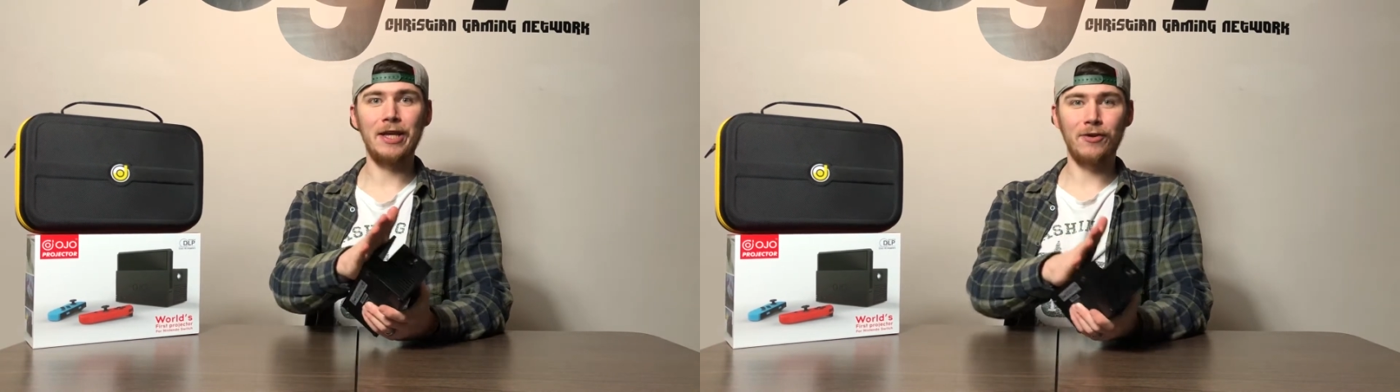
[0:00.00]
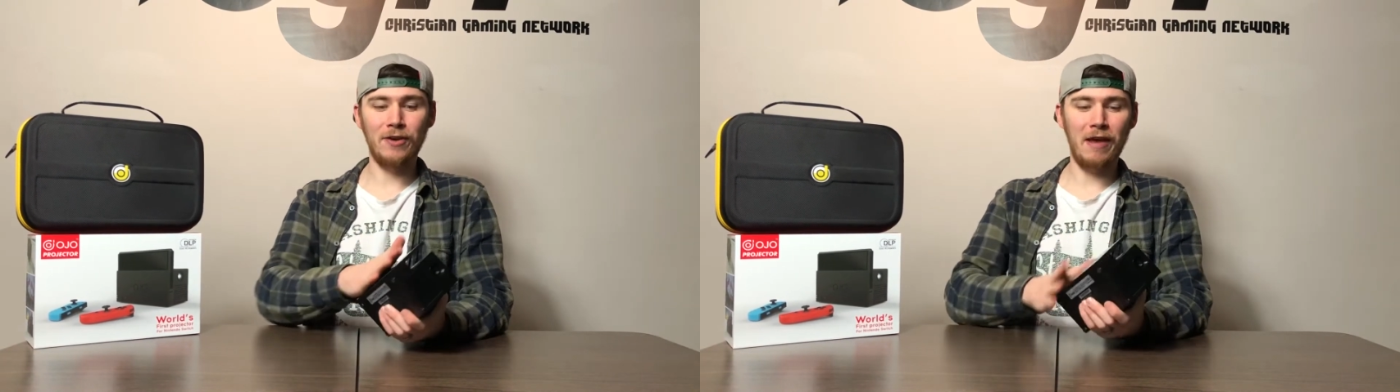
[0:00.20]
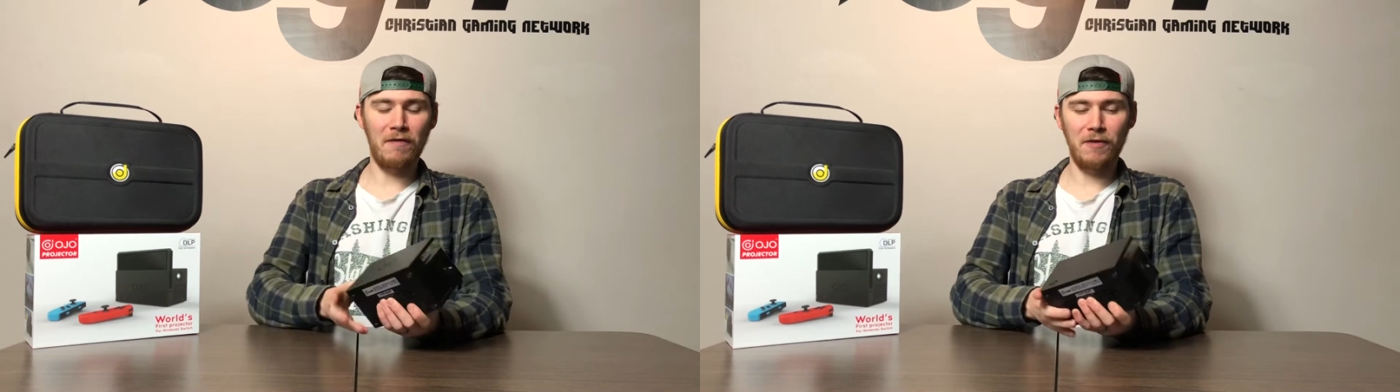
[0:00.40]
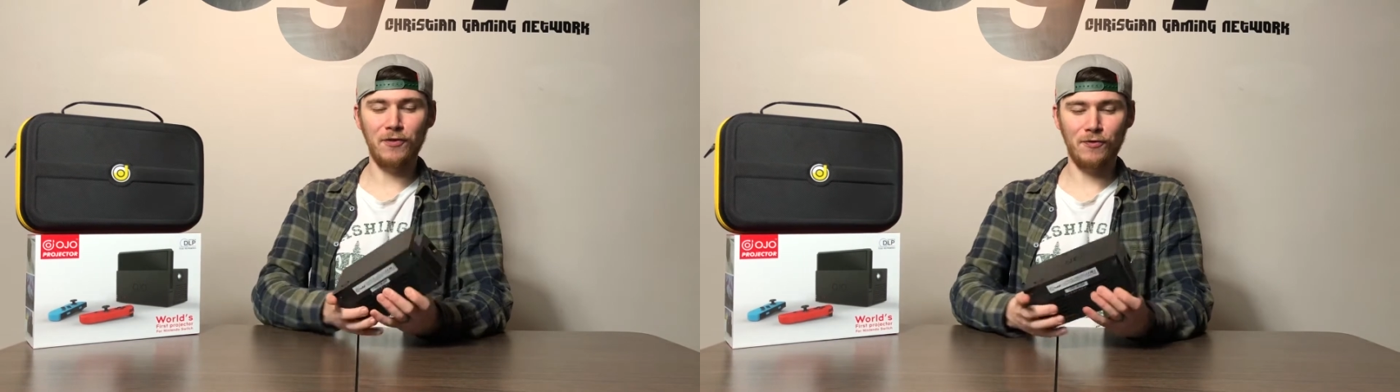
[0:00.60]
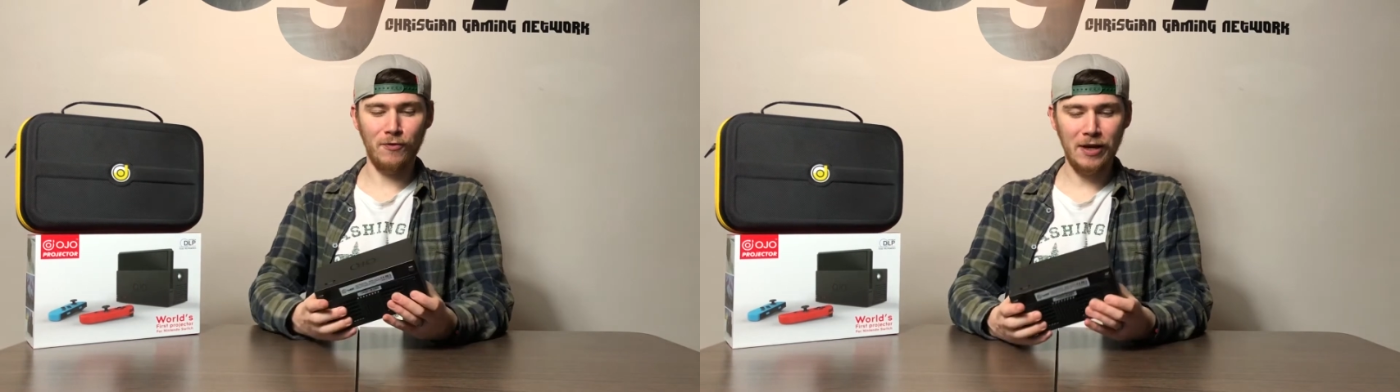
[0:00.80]
good. It
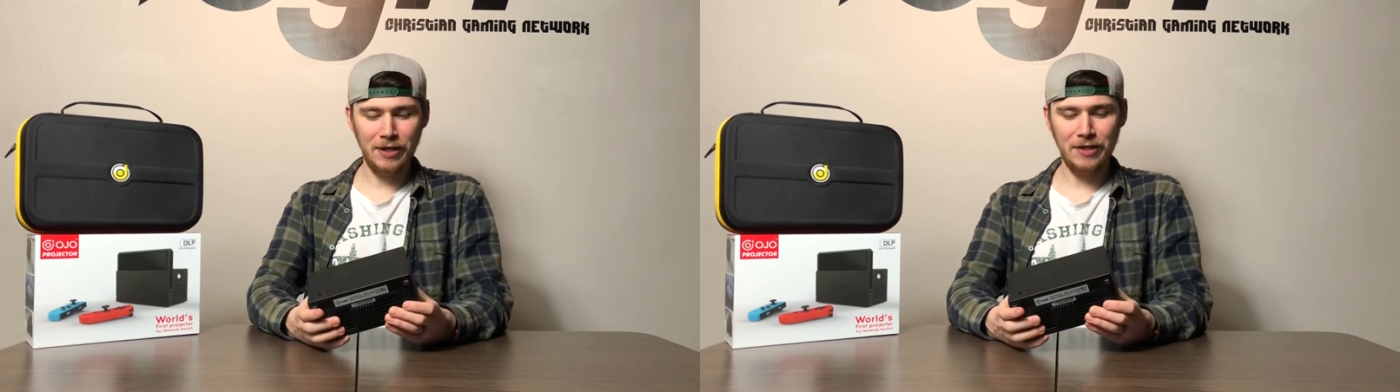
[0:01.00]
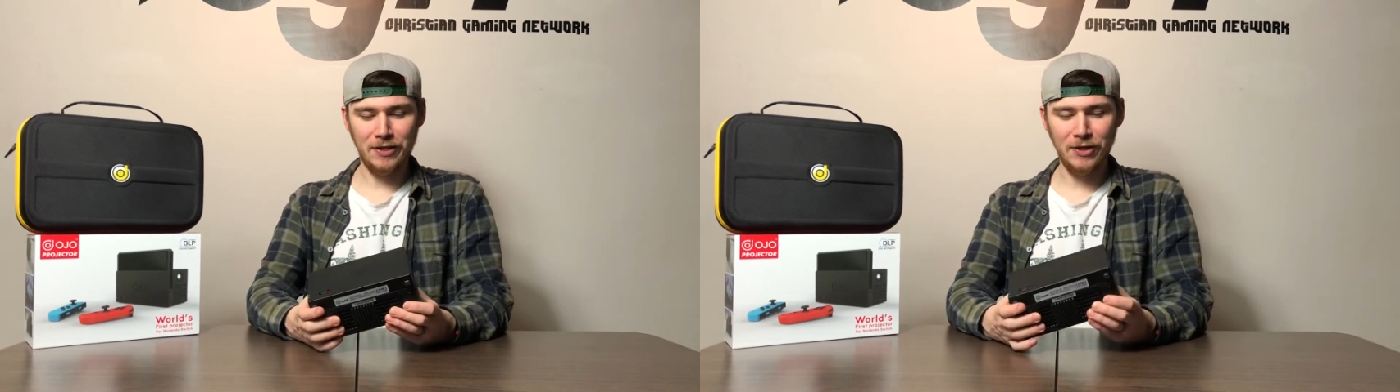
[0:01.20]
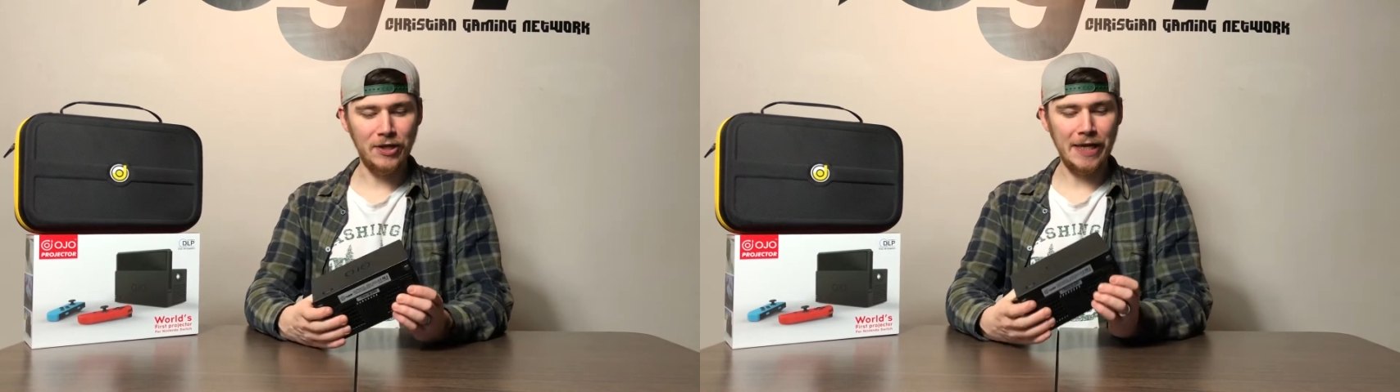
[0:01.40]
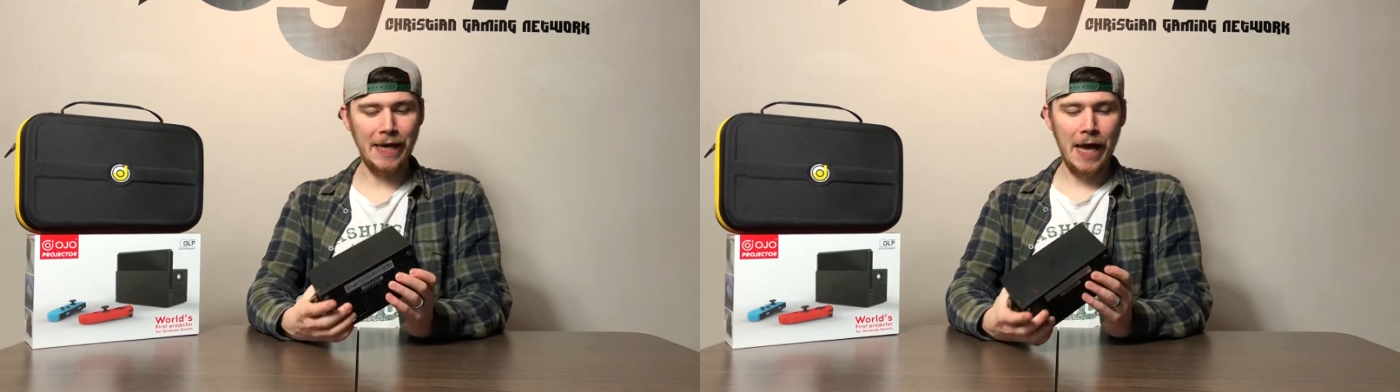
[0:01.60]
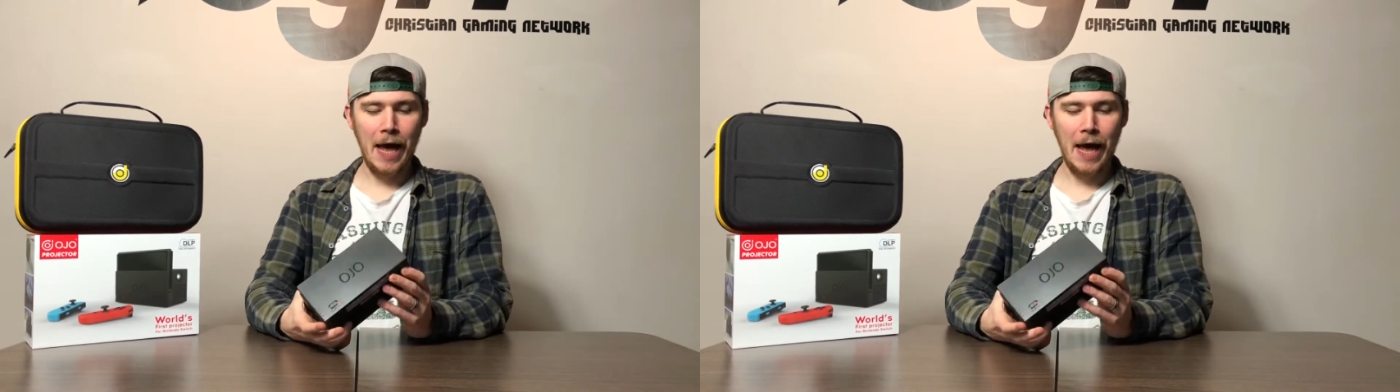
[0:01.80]
feels really sturdy.